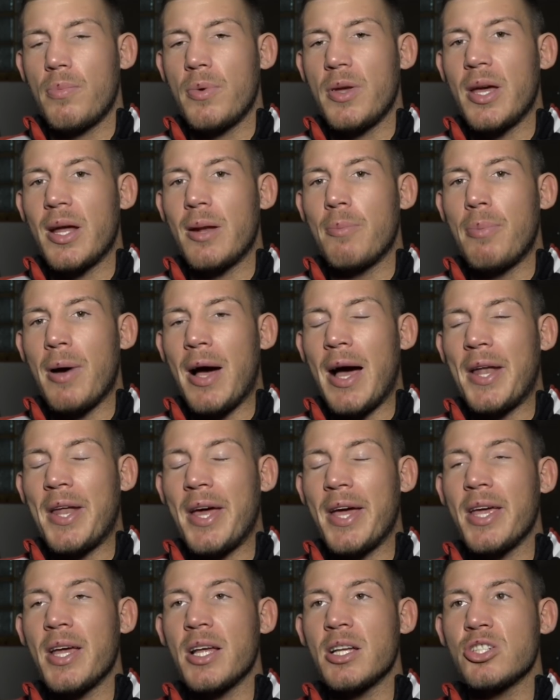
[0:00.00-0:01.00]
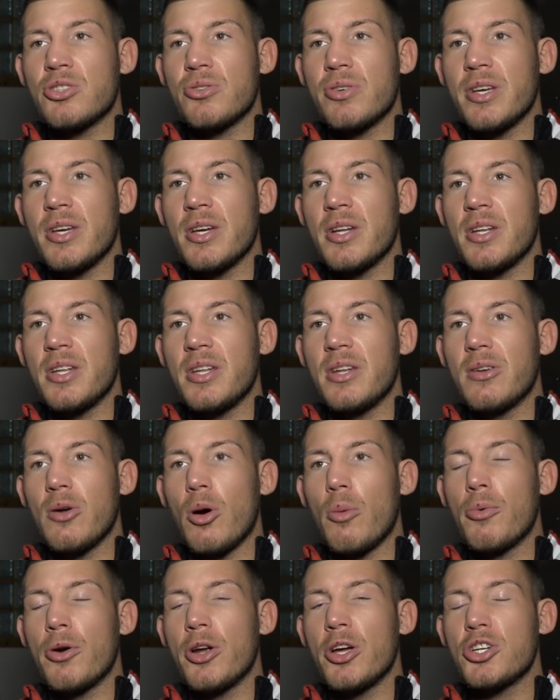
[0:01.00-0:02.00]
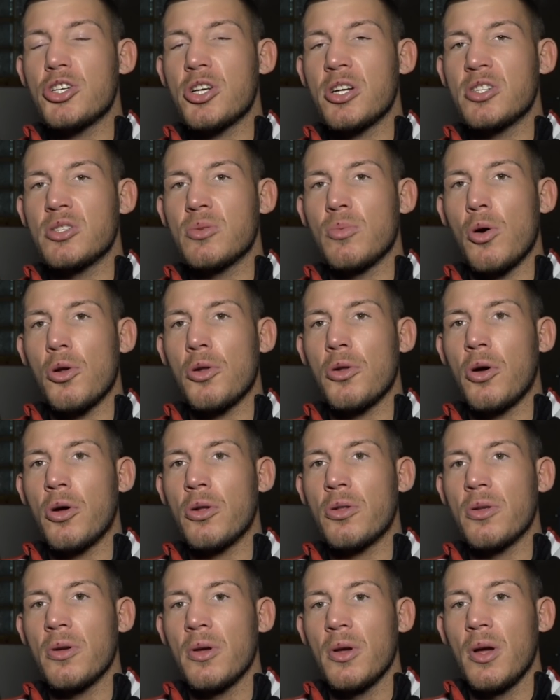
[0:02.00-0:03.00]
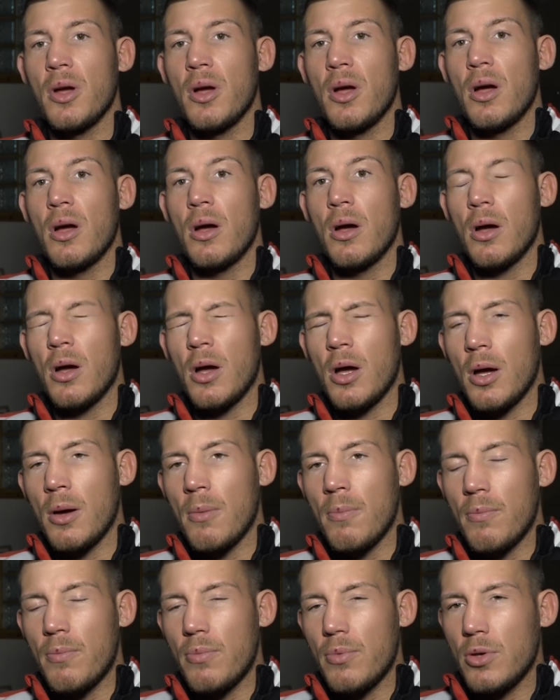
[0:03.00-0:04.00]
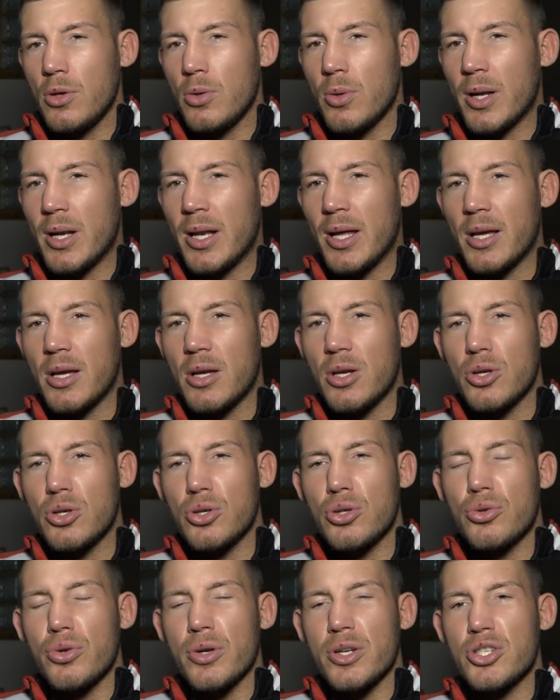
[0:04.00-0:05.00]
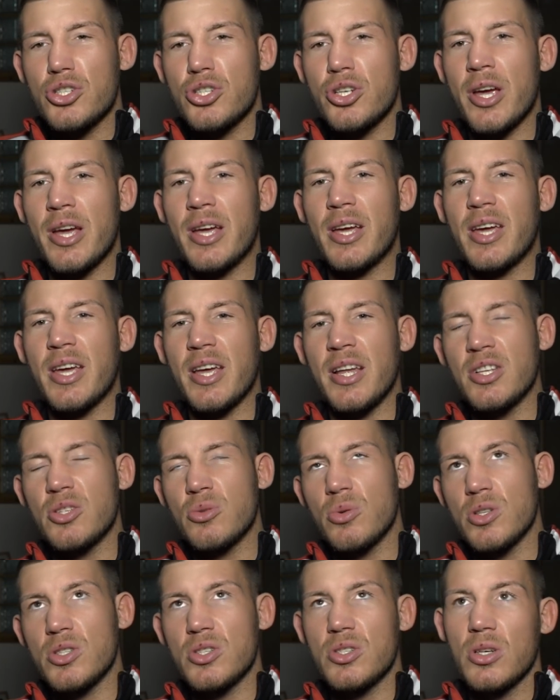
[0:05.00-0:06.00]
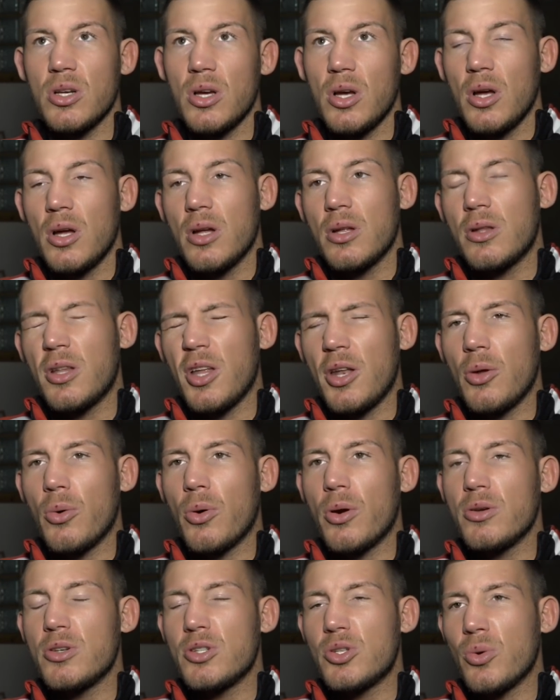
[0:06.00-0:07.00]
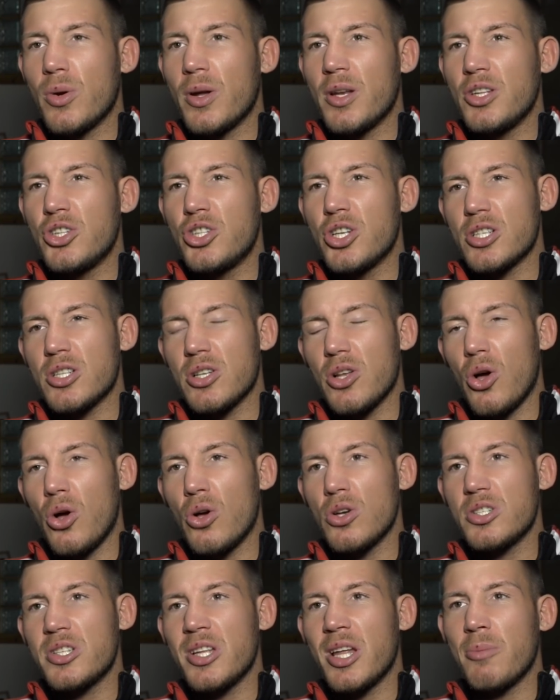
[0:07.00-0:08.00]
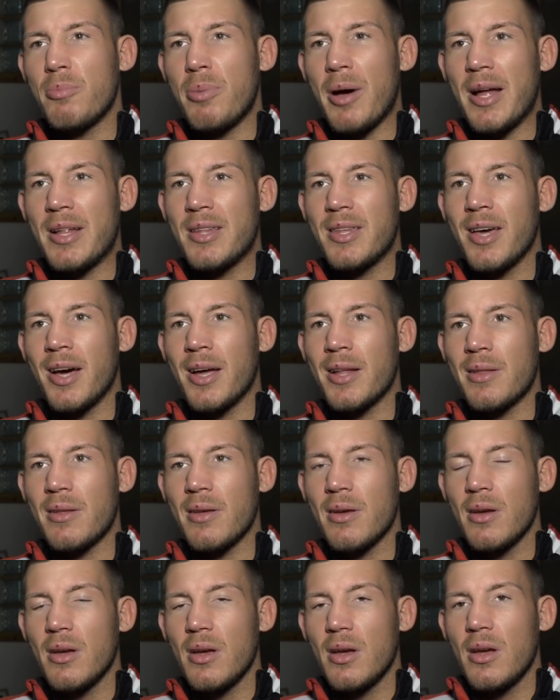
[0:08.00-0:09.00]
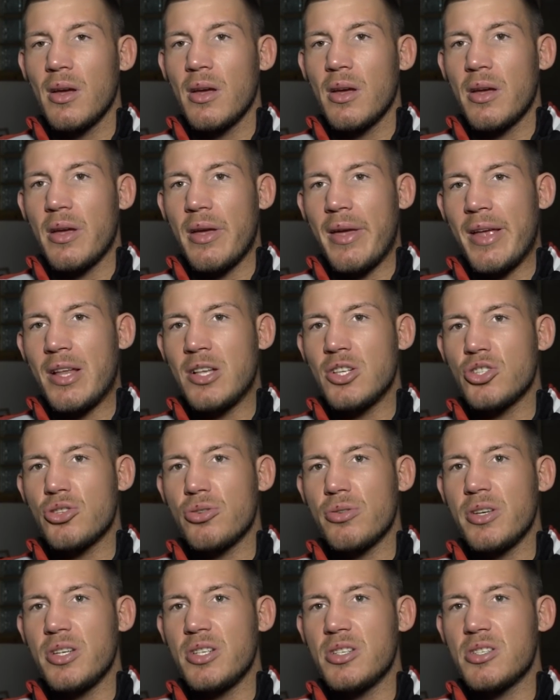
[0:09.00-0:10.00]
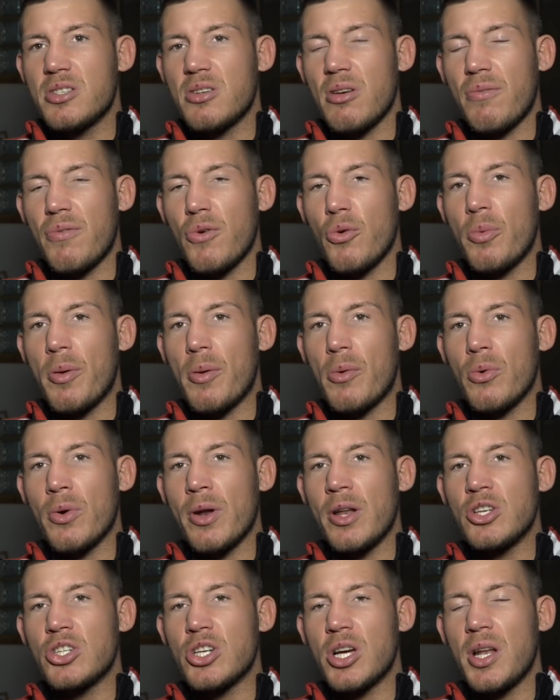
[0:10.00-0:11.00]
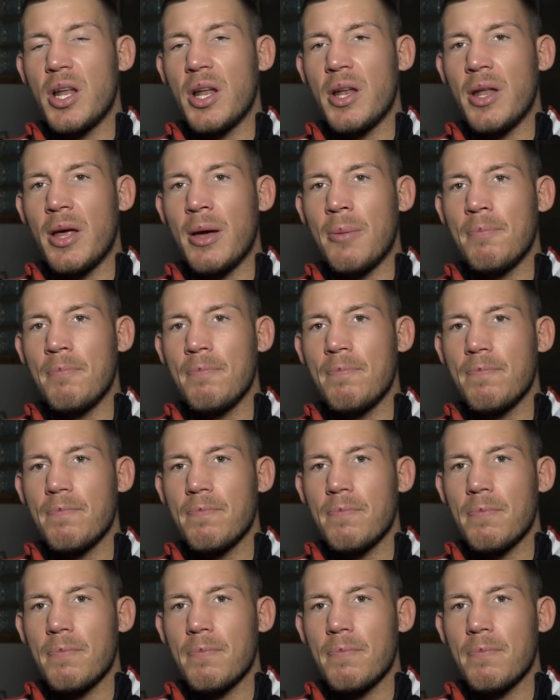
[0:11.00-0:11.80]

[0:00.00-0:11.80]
He had a bad eye injury and needed operations and whatnot. You had like Chris Jenkins didn't know what he was doing, he just lost, he had a bad cut, injuries, a few people were injured, and